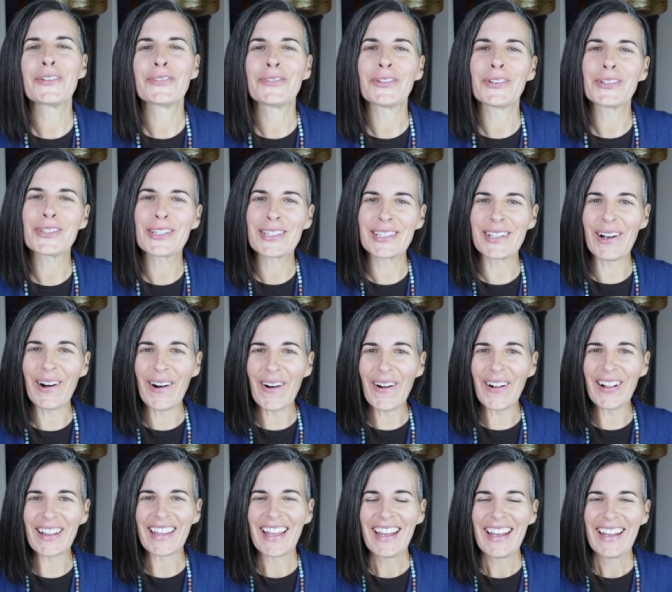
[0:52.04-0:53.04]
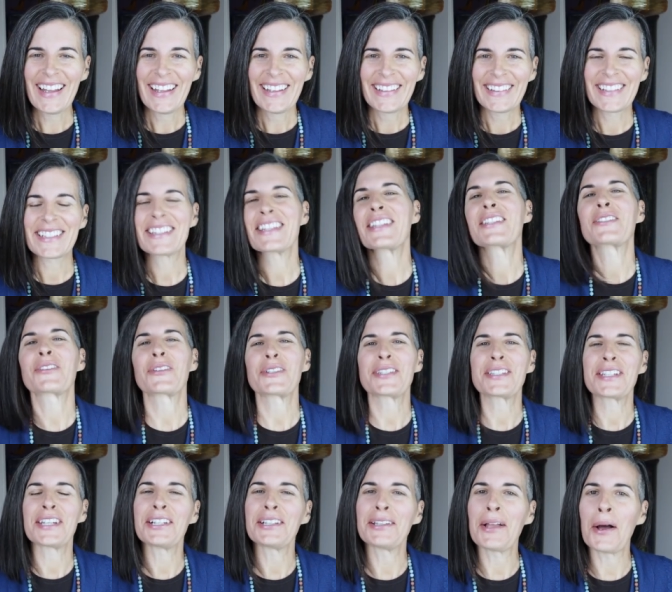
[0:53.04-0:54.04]
beautiful soul. This is
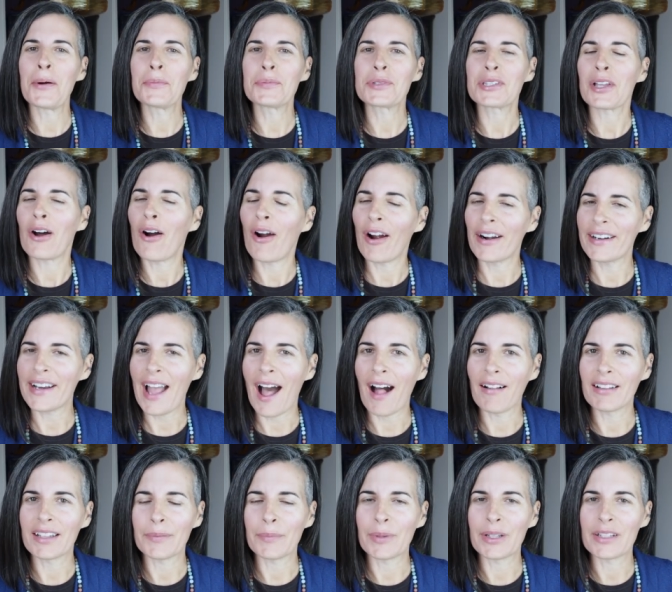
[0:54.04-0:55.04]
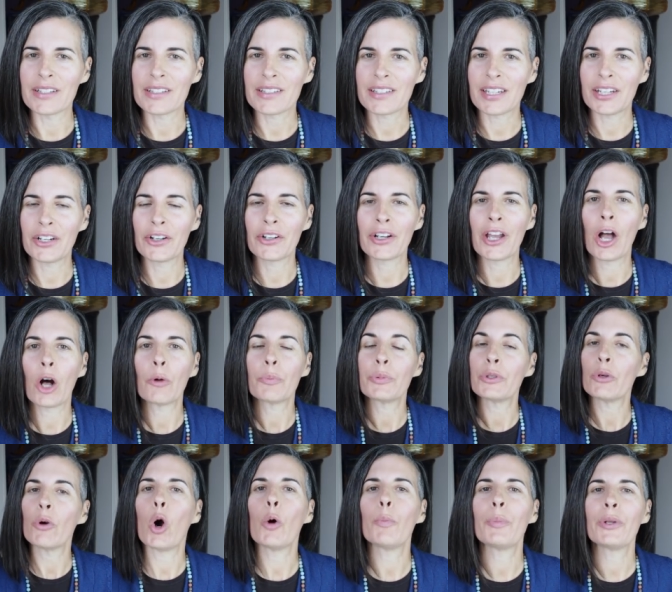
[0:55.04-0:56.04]
Christina Lopes, the Heart Alchemist, here to
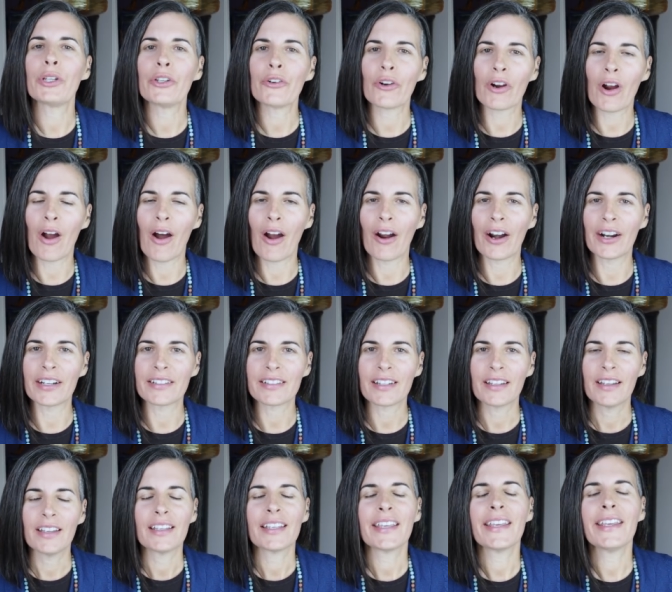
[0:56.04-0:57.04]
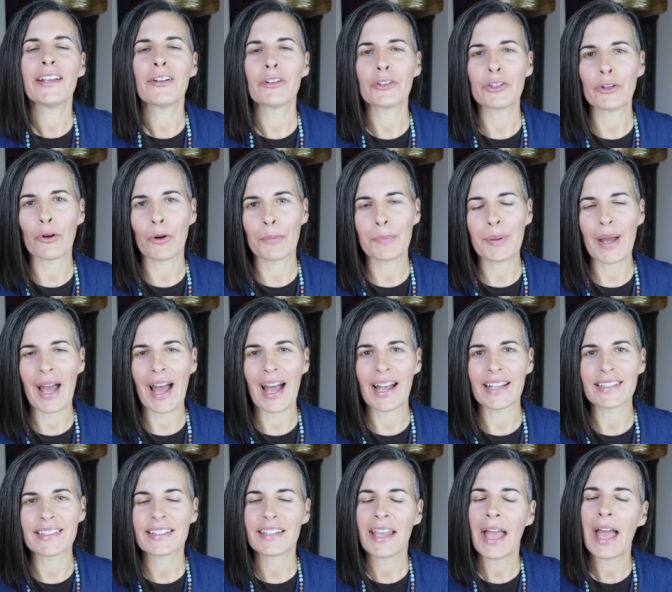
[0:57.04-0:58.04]
help you open your heart, heal your
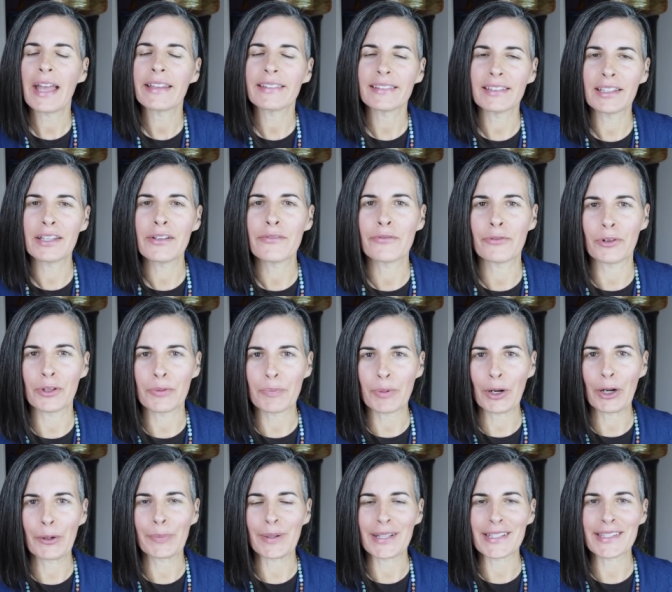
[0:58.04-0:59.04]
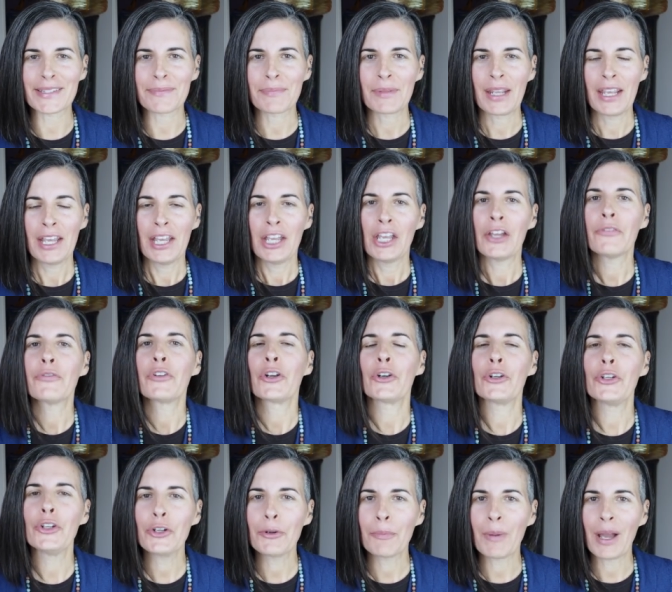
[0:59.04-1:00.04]
past, and live with purpose. If
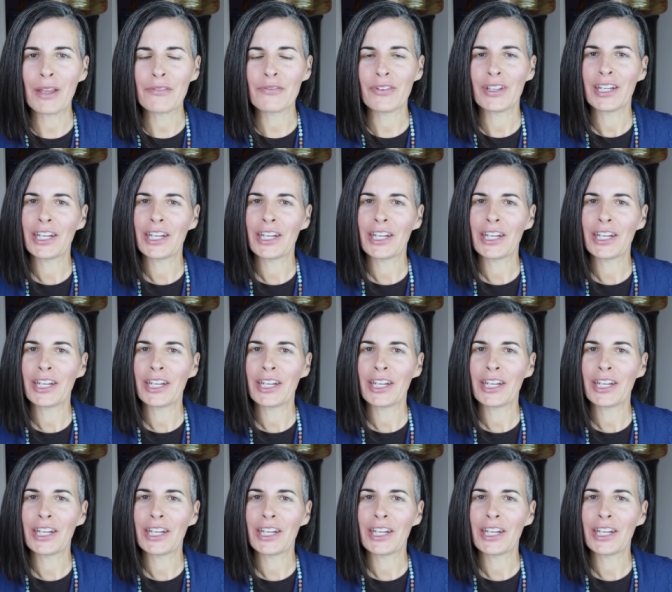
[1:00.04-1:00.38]
you're new to my